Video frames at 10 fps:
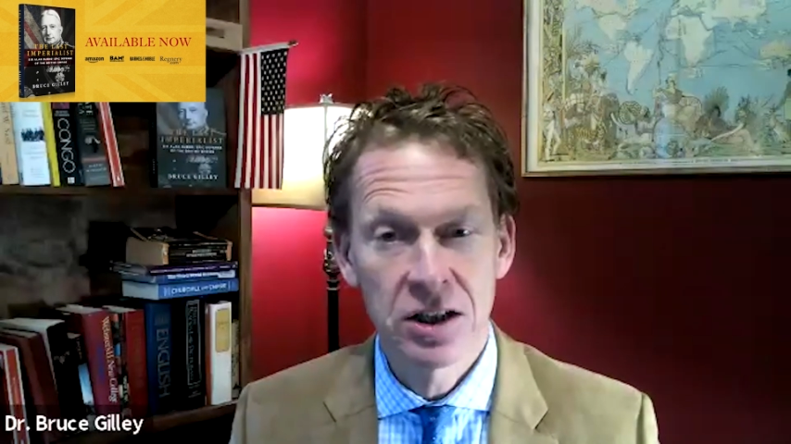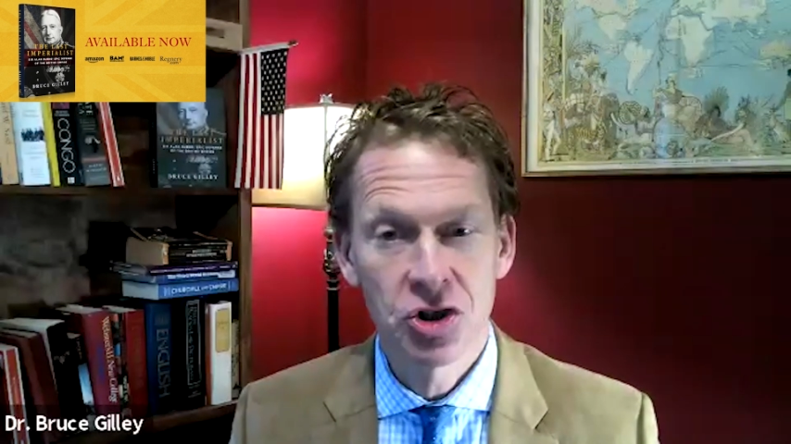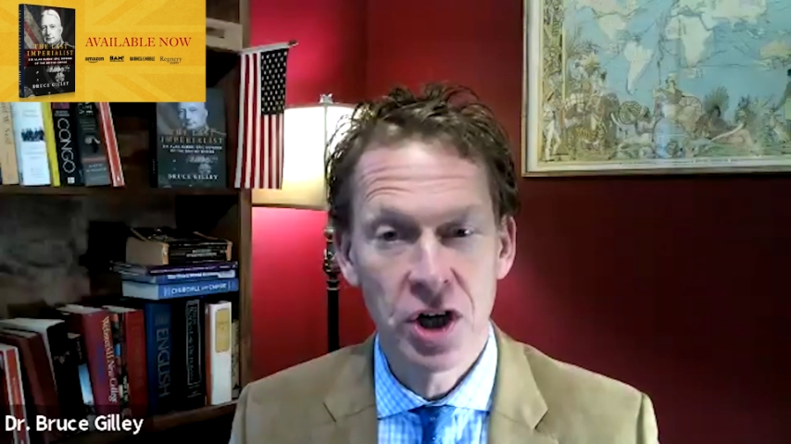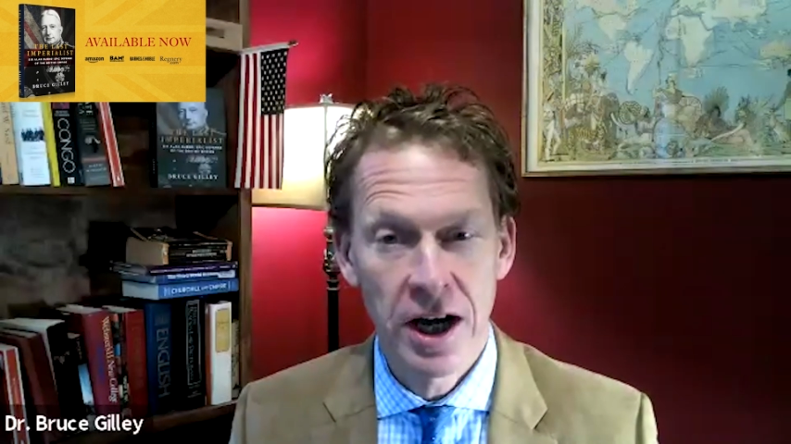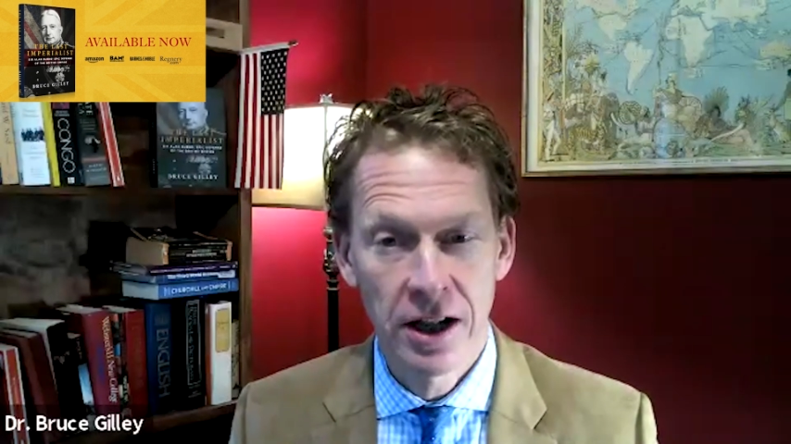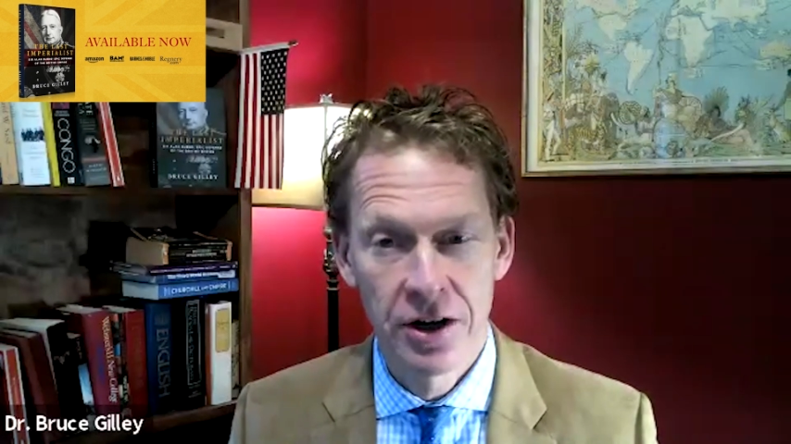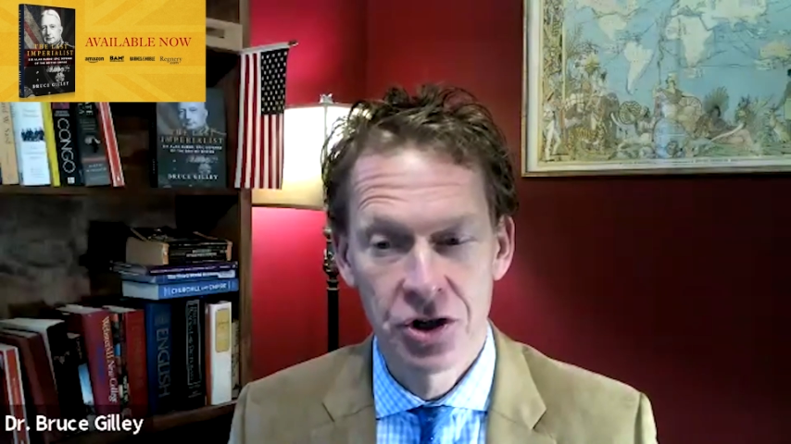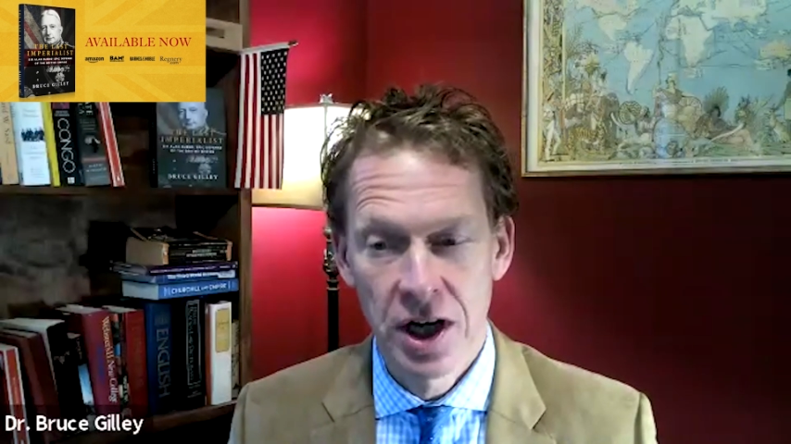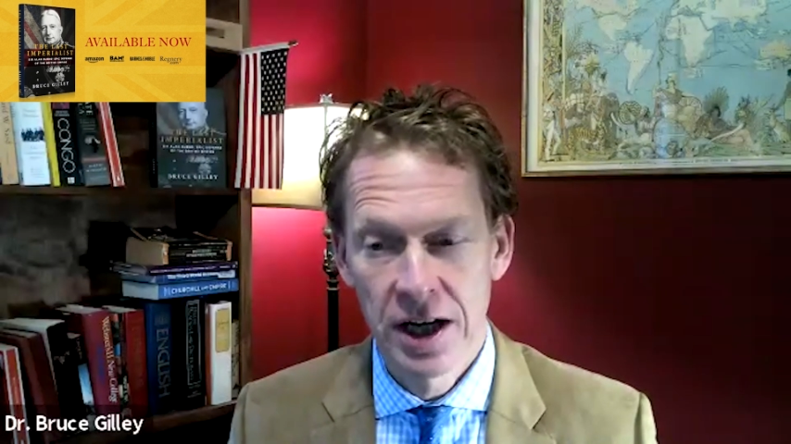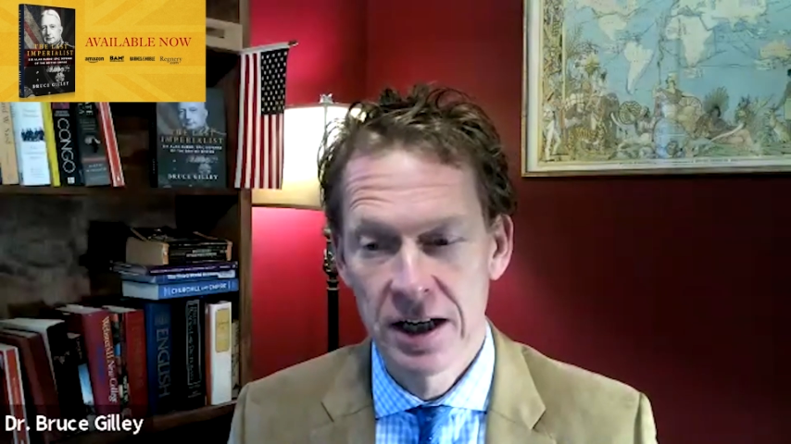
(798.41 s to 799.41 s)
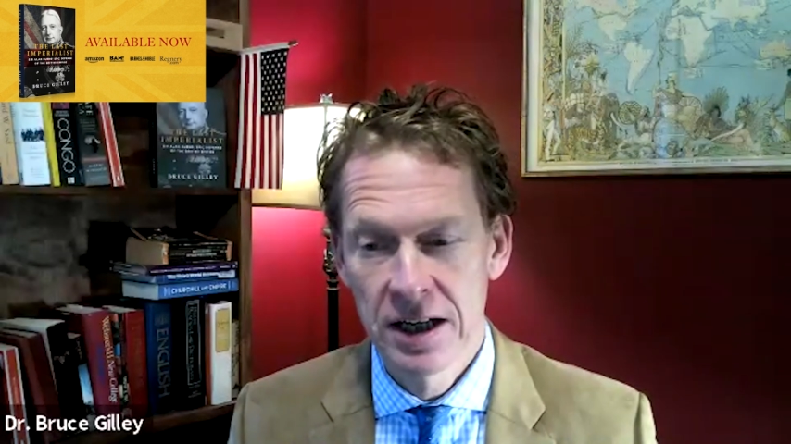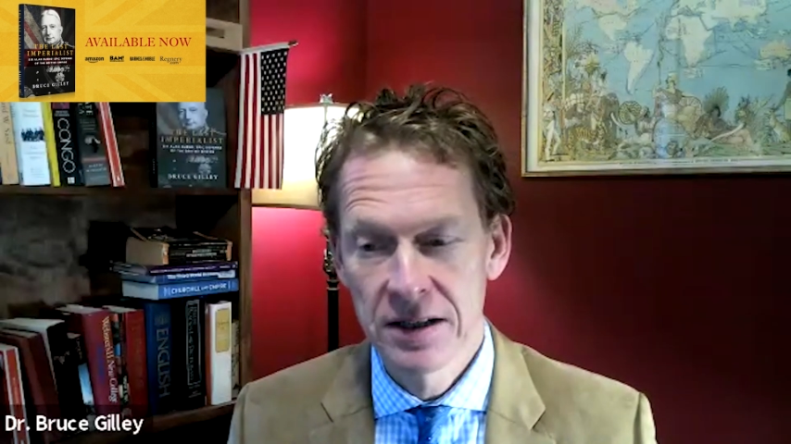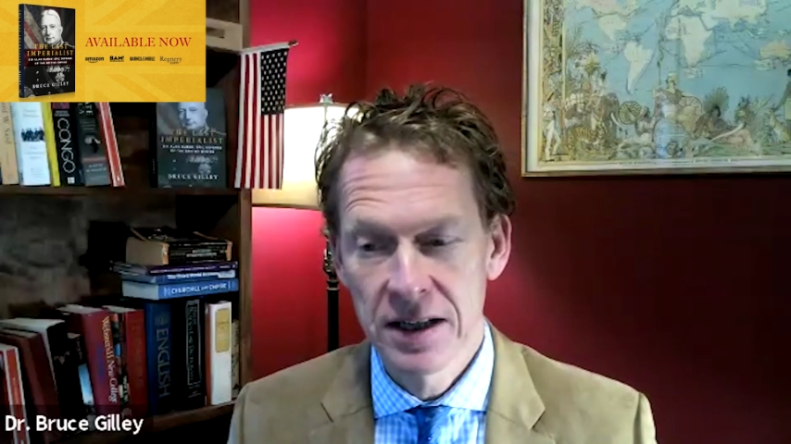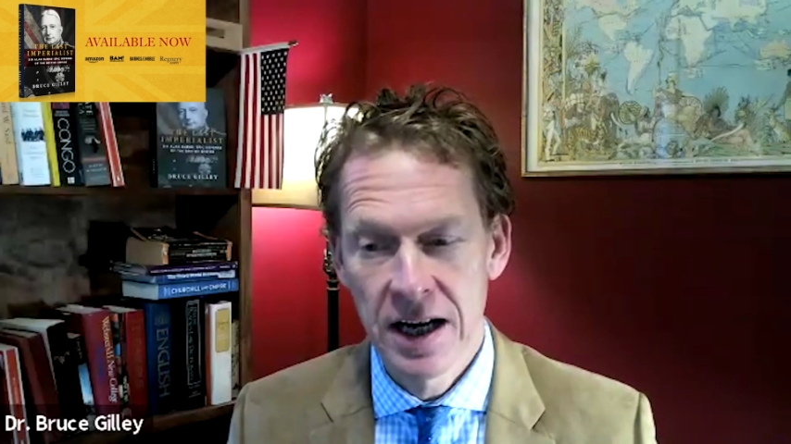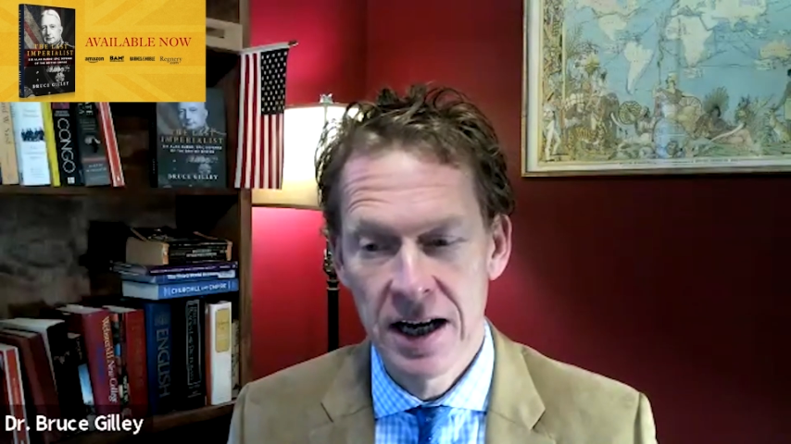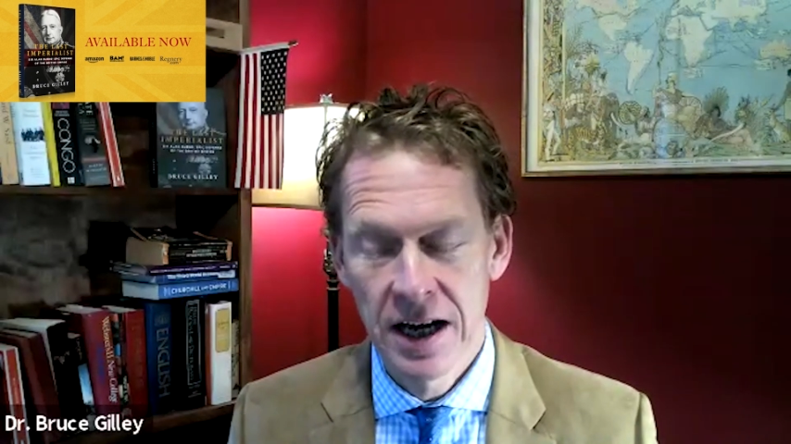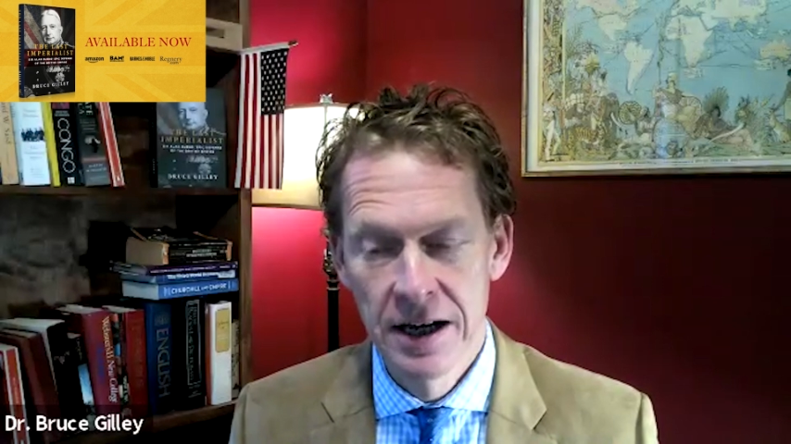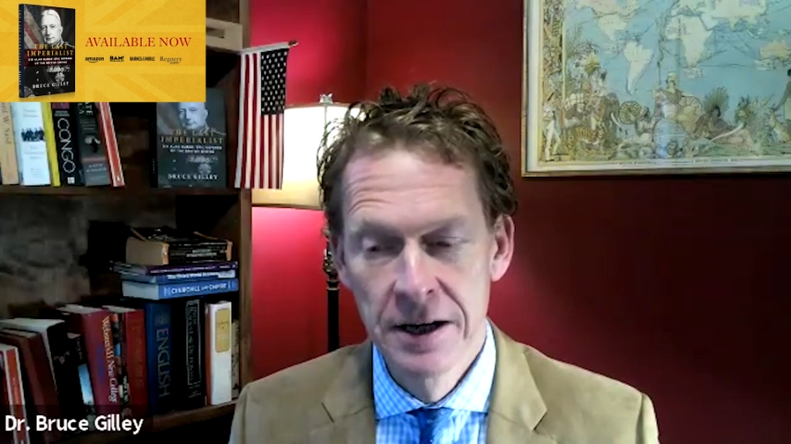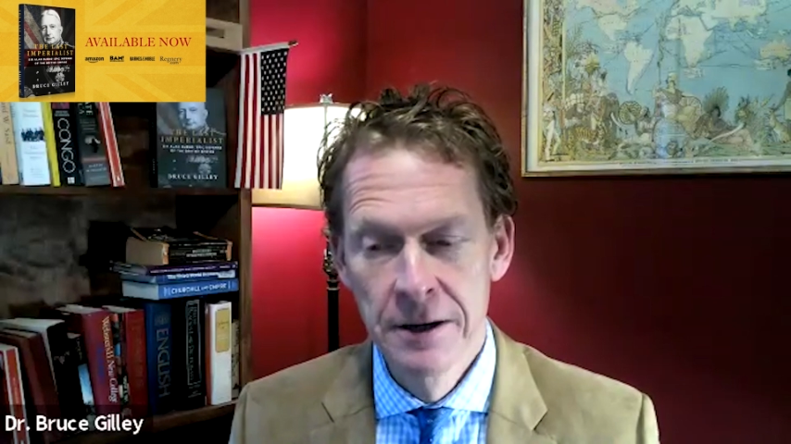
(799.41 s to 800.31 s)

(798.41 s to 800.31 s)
challenge. And it is a